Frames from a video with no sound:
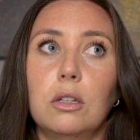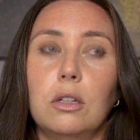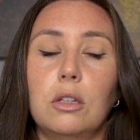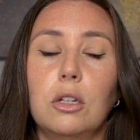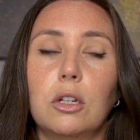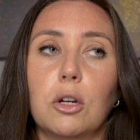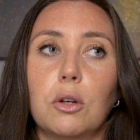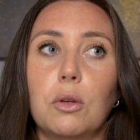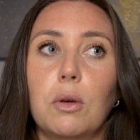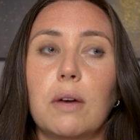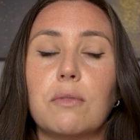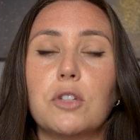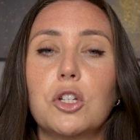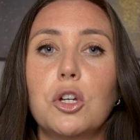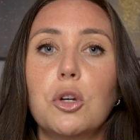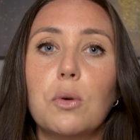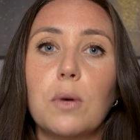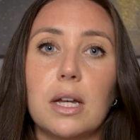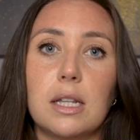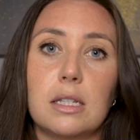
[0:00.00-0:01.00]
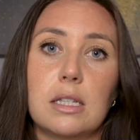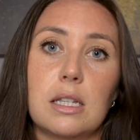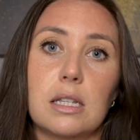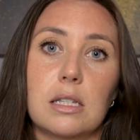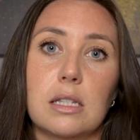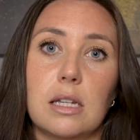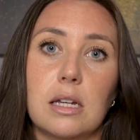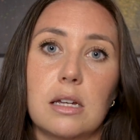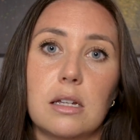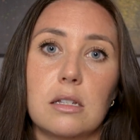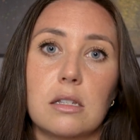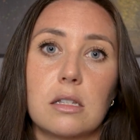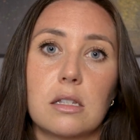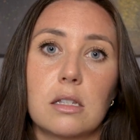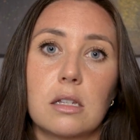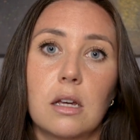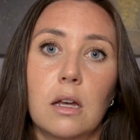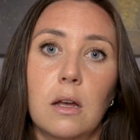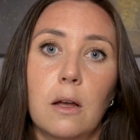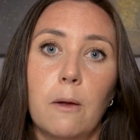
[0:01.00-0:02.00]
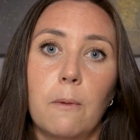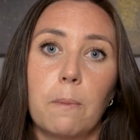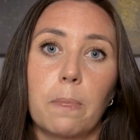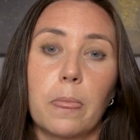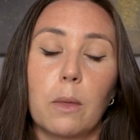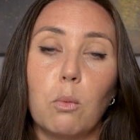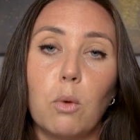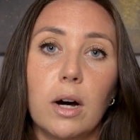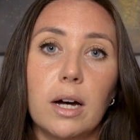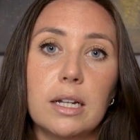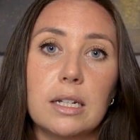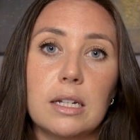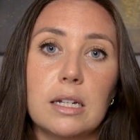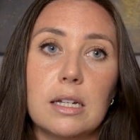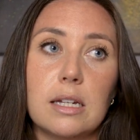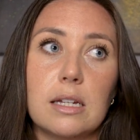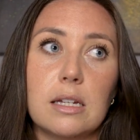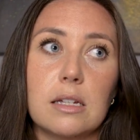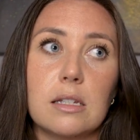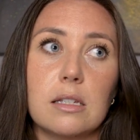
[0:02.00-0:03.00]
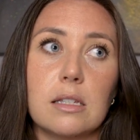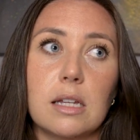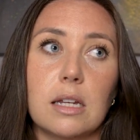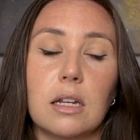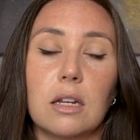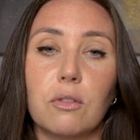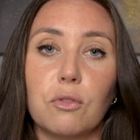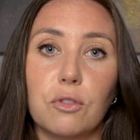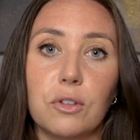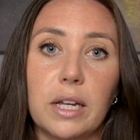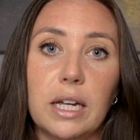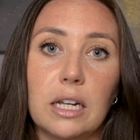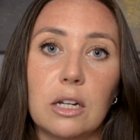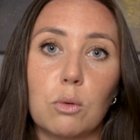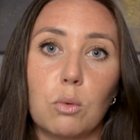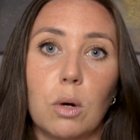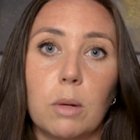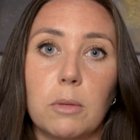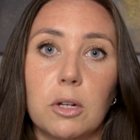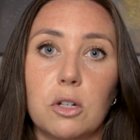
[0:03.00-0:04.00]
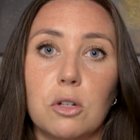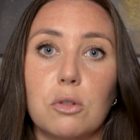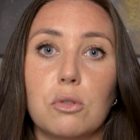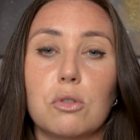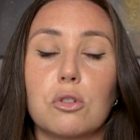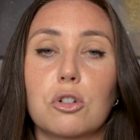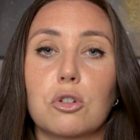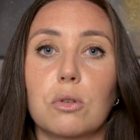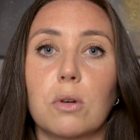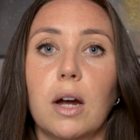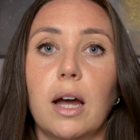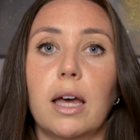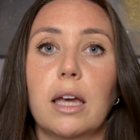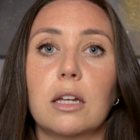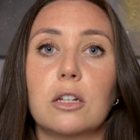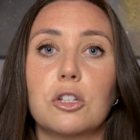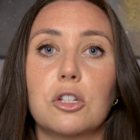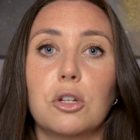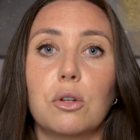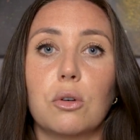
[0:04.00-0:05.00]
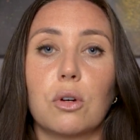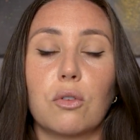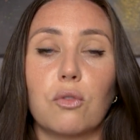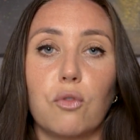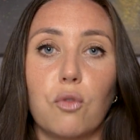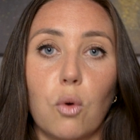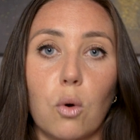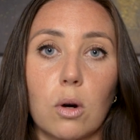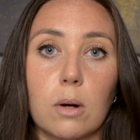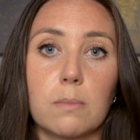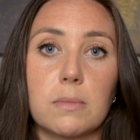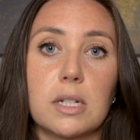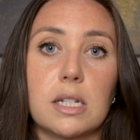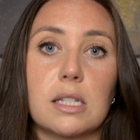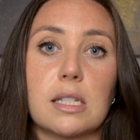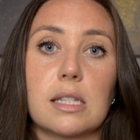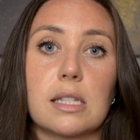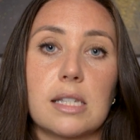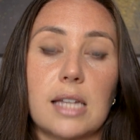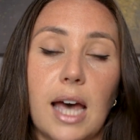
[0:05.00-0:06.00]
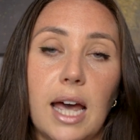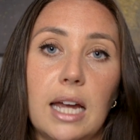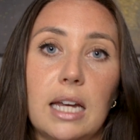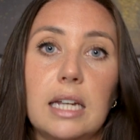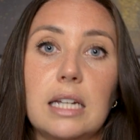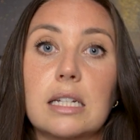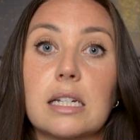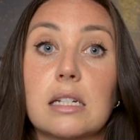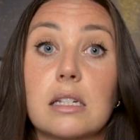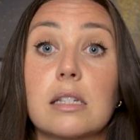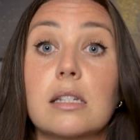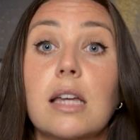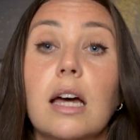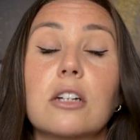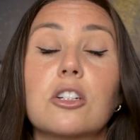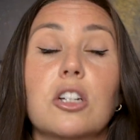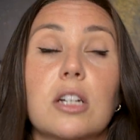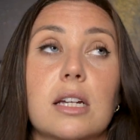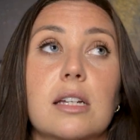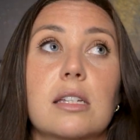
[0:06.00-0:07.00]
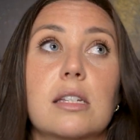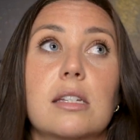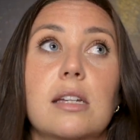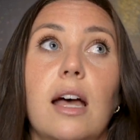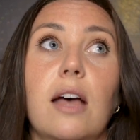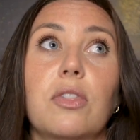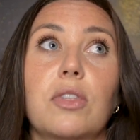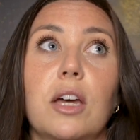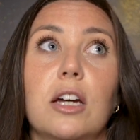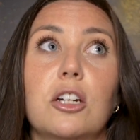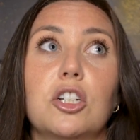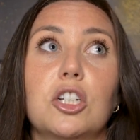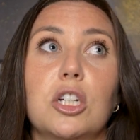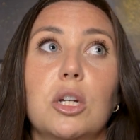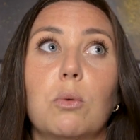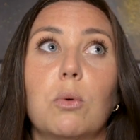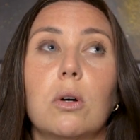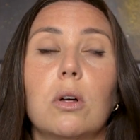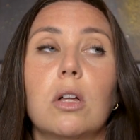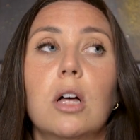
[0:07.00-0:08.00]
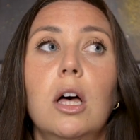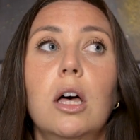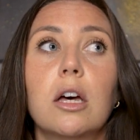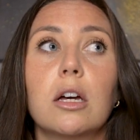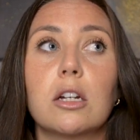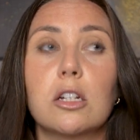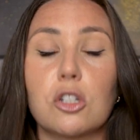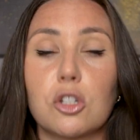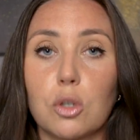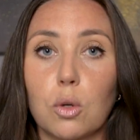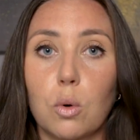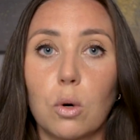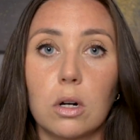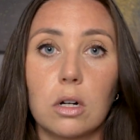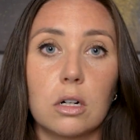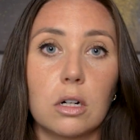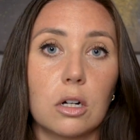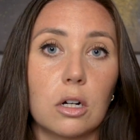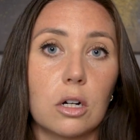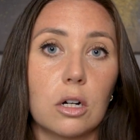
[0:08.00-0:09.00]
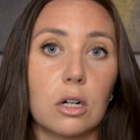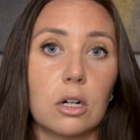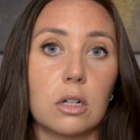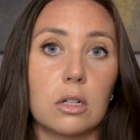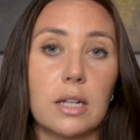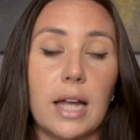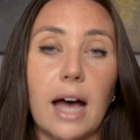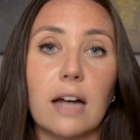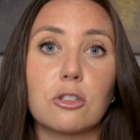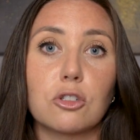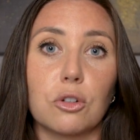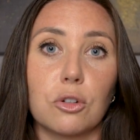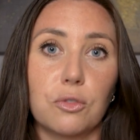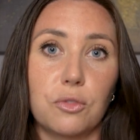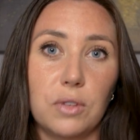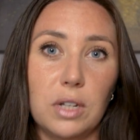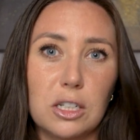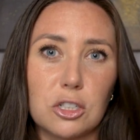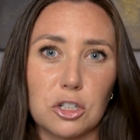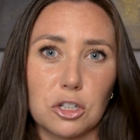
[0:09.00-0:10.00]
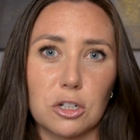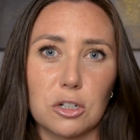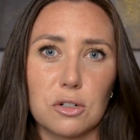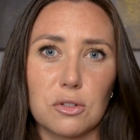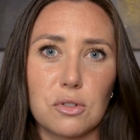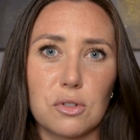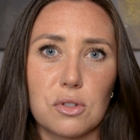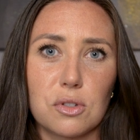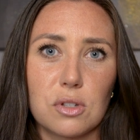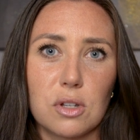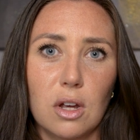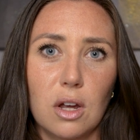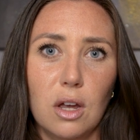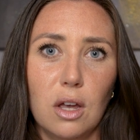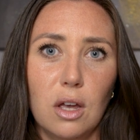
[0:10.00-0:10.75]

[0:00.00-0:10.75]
you have 2 instances. One is an inflated woman who's trying to conform to society to such an extent that she will contort her natural features